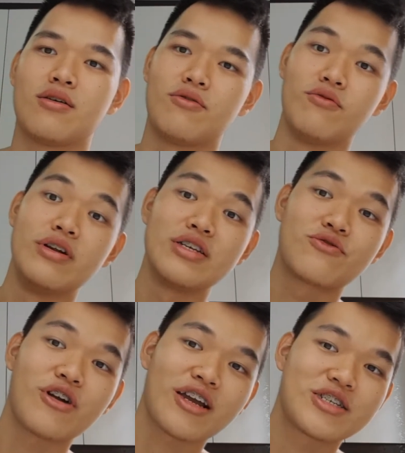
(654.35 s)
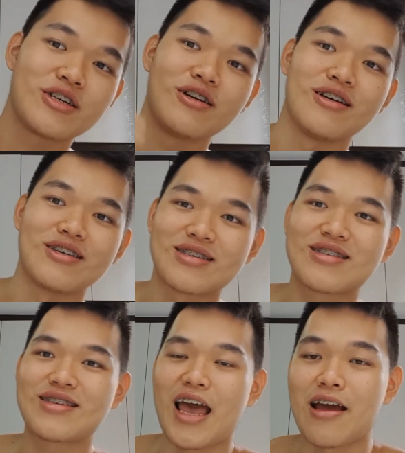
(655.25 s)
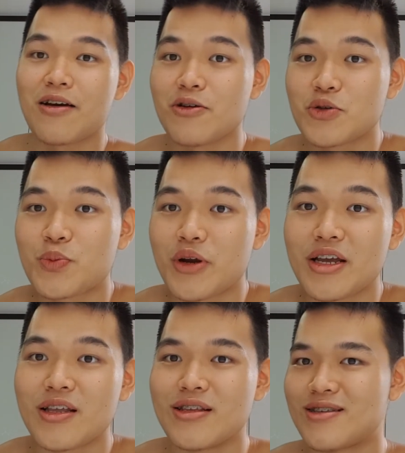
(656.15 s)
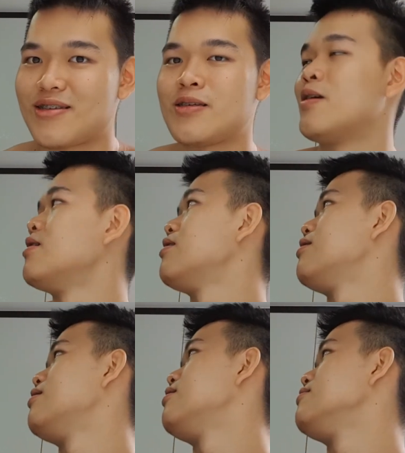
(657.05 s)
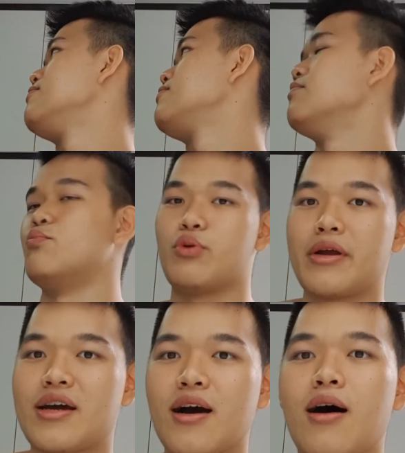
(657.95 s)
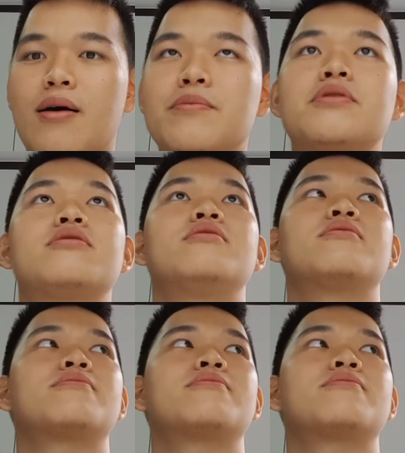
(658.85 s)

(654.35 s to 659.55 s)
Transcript: wrist fractures, ankle sprains, breakups,